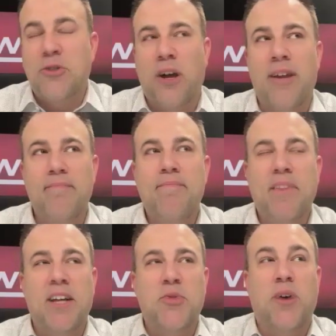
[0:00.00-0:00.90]
right.
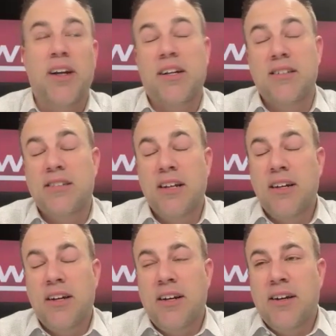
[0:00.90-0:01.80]
That's right. Because
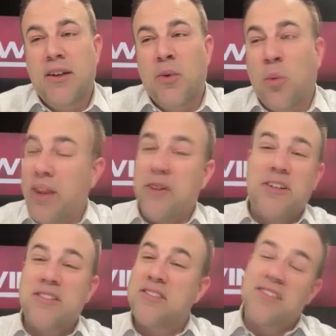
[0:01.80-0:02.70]
weather
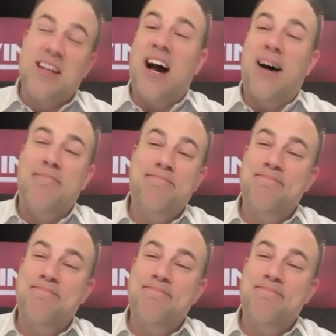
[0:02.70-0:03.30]
doesn't stop,